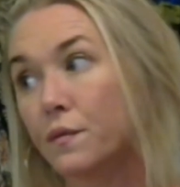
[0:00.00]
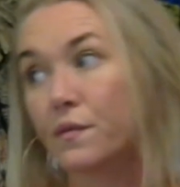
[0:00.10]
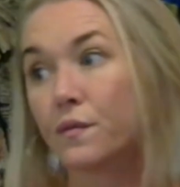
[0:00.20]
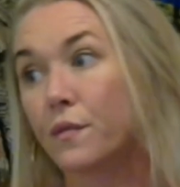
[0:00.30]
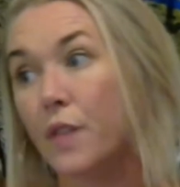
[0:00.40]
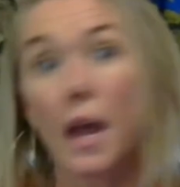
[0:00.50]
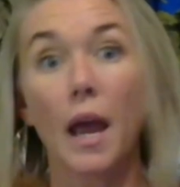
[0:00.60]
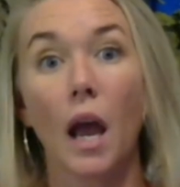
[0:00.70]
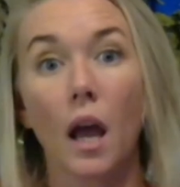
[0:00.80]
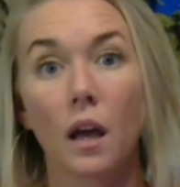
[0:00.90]

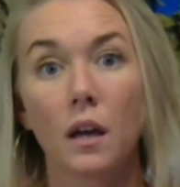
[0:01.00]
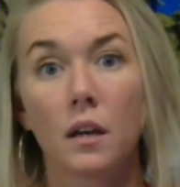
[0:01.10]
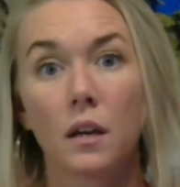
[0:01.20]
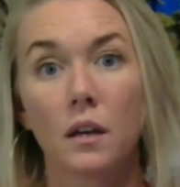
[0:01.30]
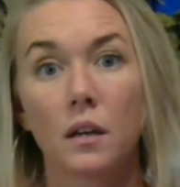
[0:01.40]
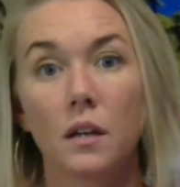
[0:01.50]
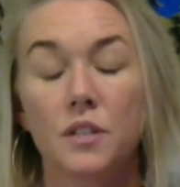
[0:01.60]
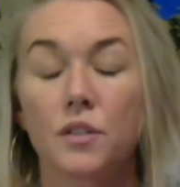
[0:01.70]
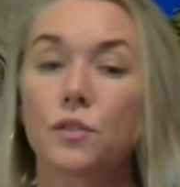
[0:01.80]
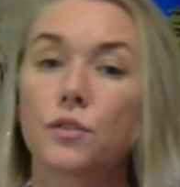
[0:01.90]
thing.
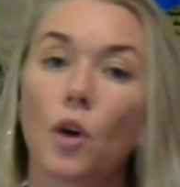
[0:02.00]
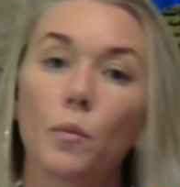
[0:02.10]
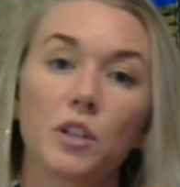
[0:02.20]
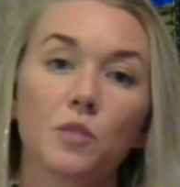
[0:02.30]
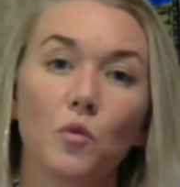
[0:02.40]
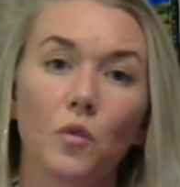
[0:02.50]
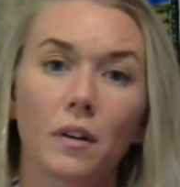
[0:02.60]
It's so much more.